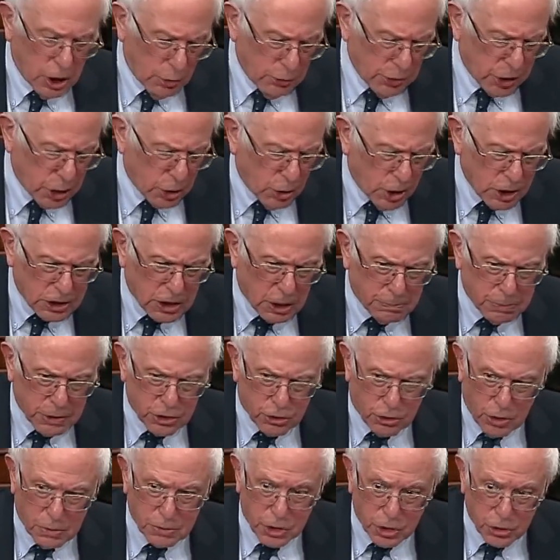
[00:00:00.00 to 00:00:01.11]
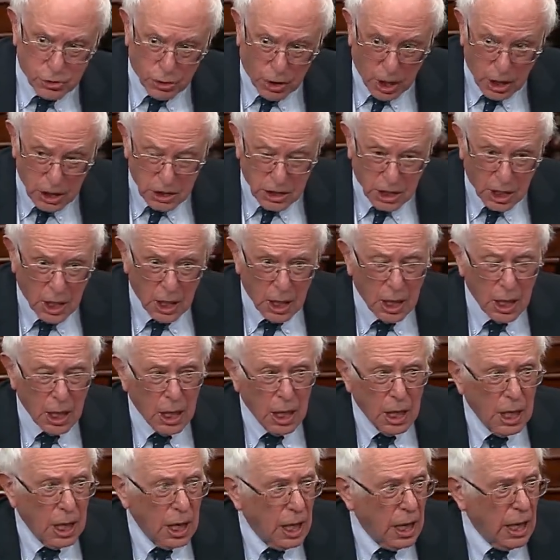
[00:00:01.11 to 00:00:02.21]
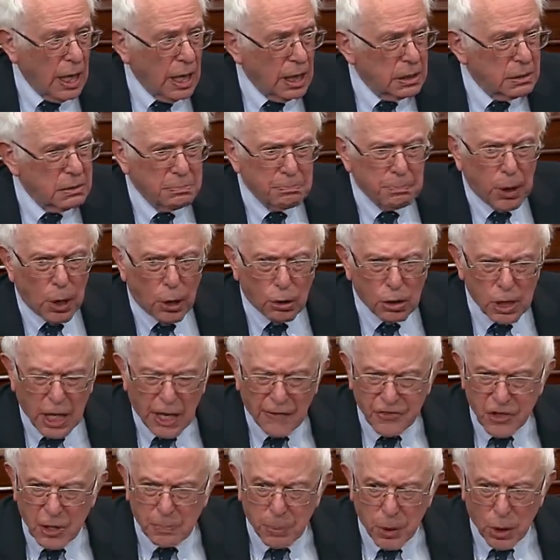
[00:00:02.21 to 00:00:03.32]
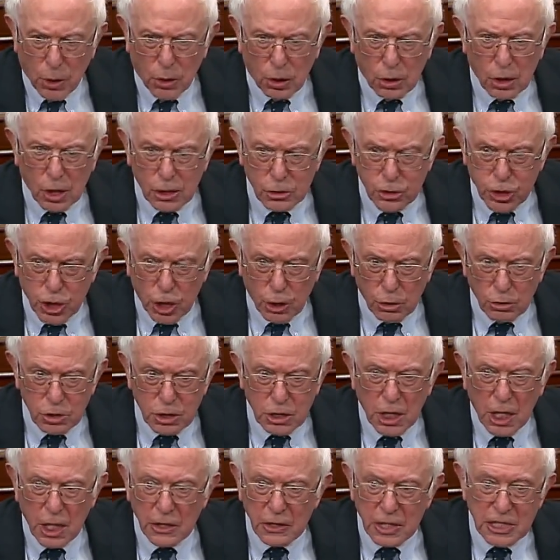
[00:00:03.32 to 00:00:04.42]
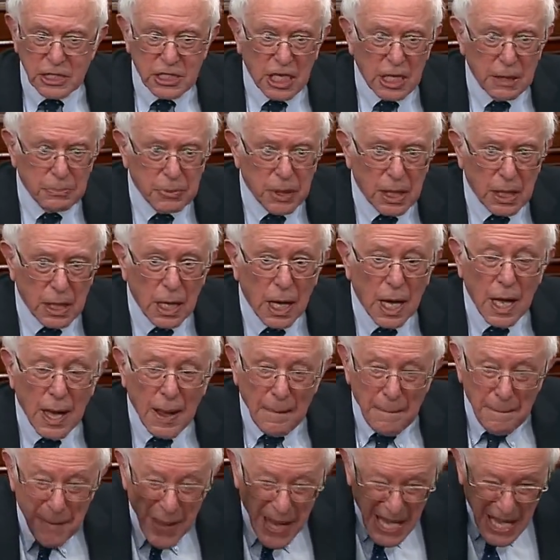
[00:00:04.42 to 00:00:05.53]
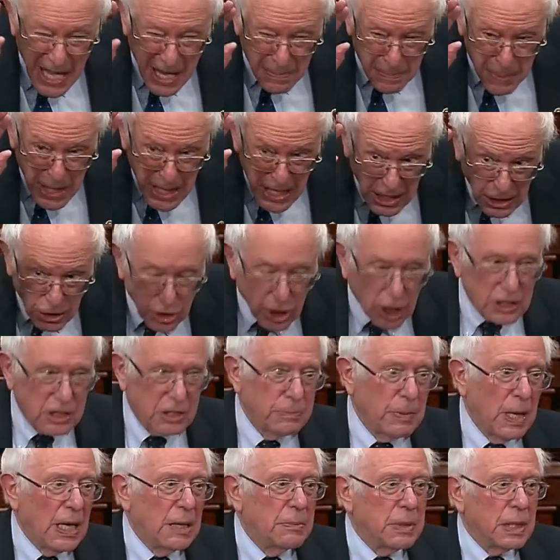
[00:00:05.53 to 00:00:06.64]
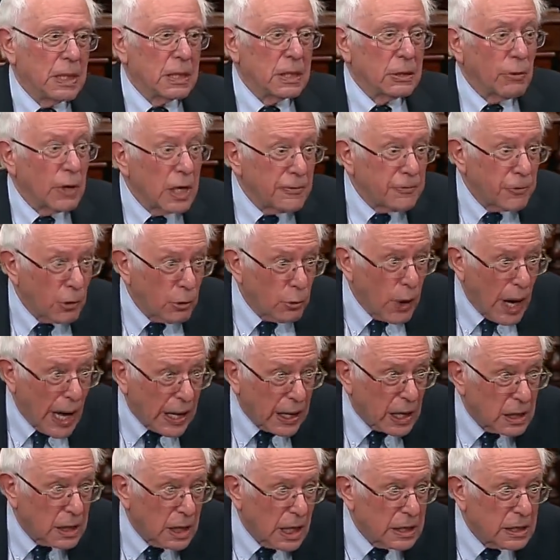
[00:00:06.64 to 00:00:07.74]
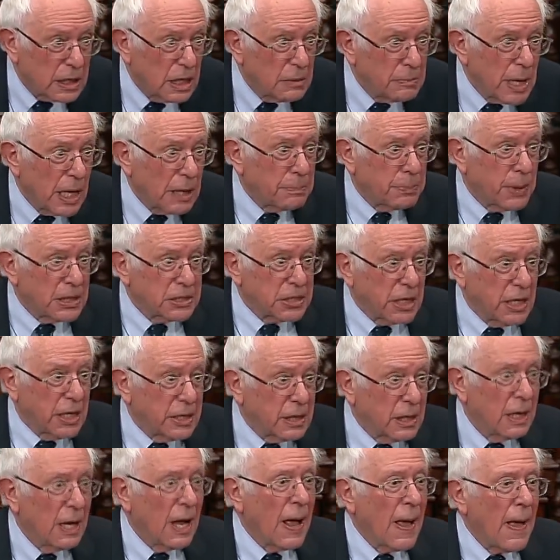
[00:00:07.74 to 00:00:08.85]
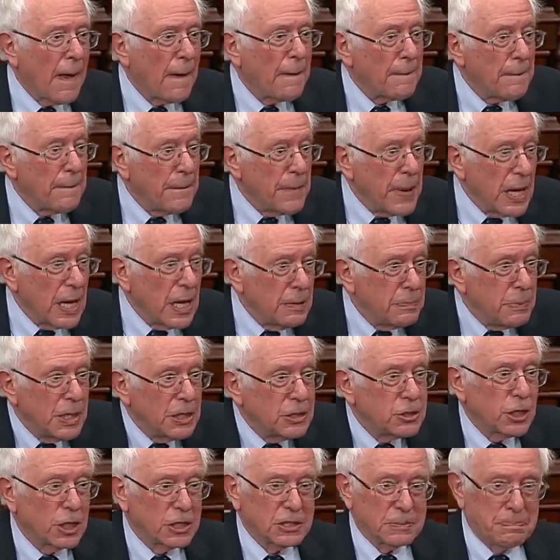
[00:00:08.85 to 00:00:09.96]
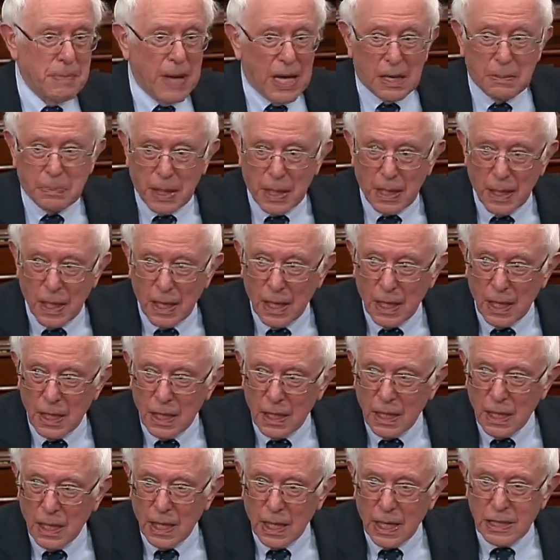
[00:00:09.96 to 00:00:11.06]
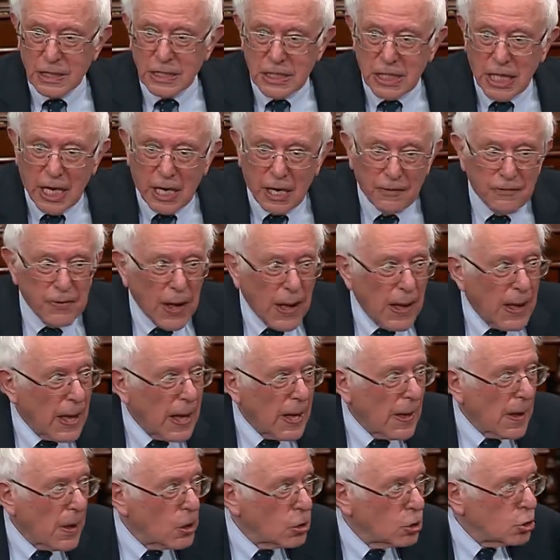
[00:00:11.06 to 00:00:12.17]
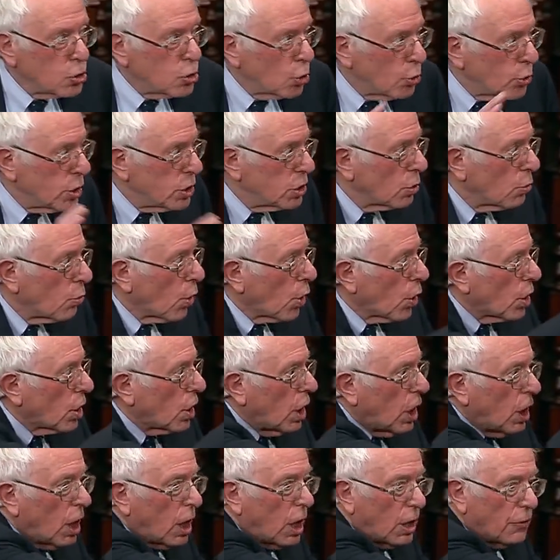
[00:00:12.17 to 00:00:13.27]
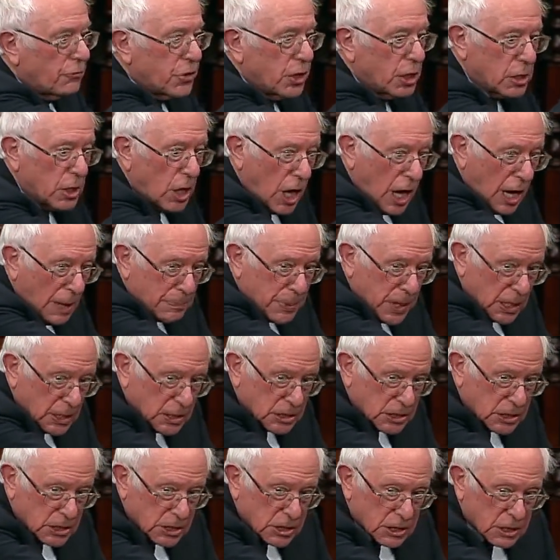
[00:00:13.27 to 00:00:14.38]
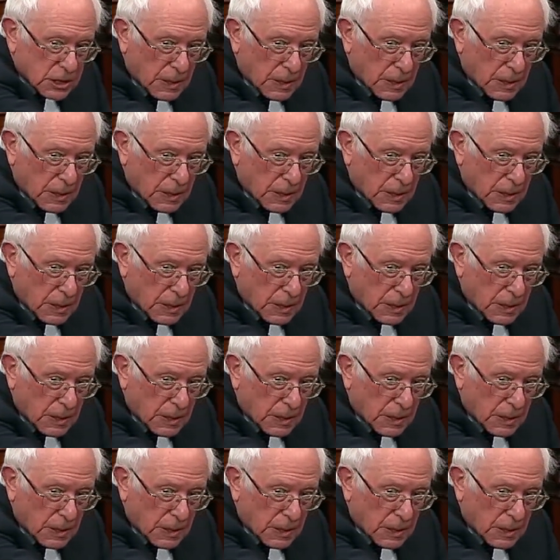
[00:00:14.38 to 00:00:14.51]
the cost of prescription drugs. And poll after poll shows the same thing. Maybe, just maybe. You ready for a radical idea, Madam President? Maybe, just maybe. Instead of doing the work of the lobbyists